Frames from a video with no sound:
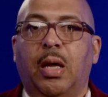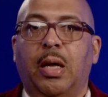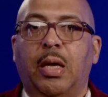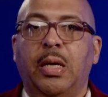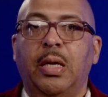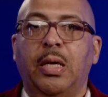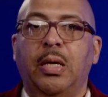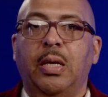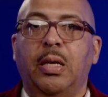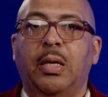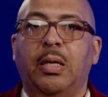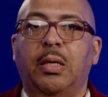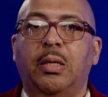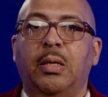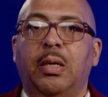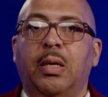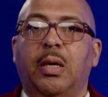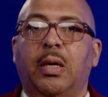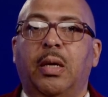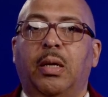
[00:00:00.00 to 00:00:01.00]
He
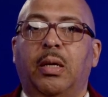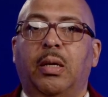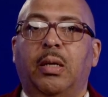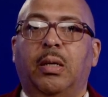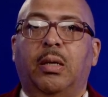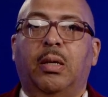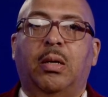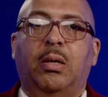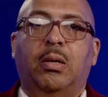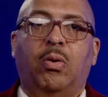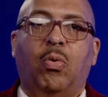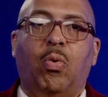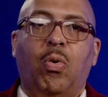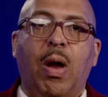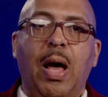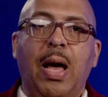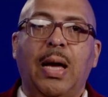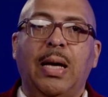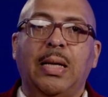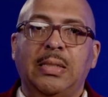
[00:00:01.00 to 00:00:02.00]

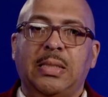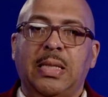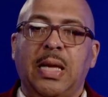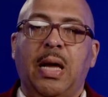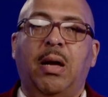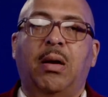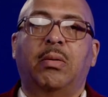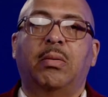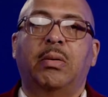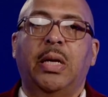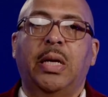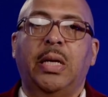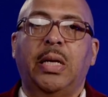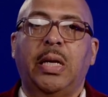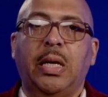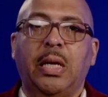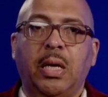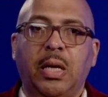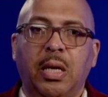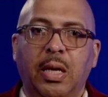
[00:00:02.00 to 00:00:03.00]
cries out and
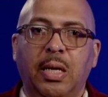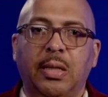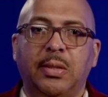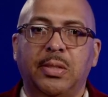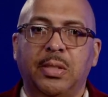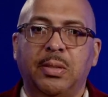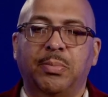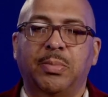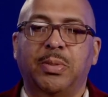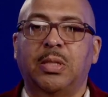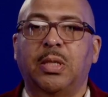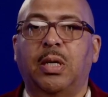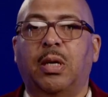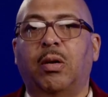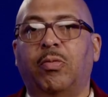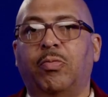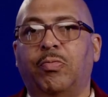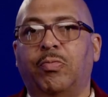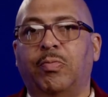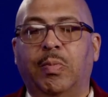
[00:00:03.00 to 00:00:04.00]
he cuts
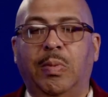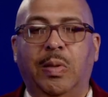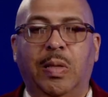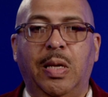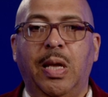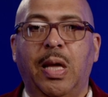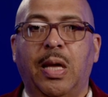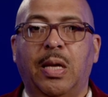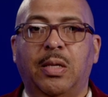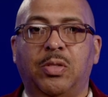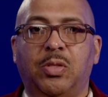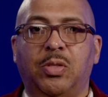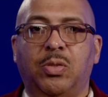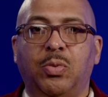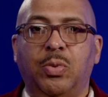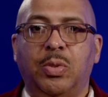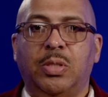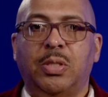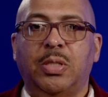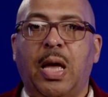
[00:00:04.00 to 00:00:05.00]
himself. He has
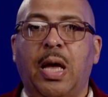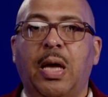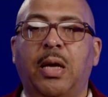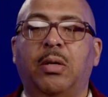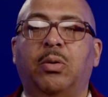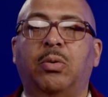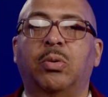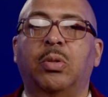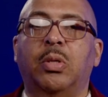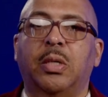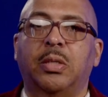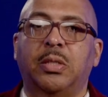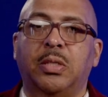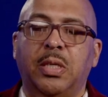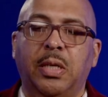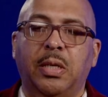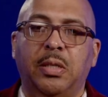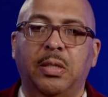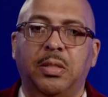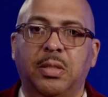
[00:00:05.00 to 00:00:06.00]
suicidal
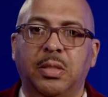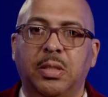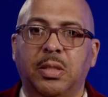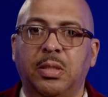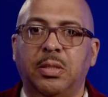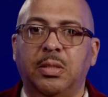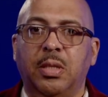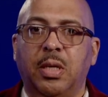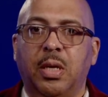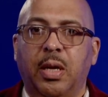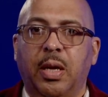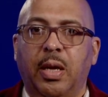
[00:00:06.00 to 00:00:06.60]
tendencies.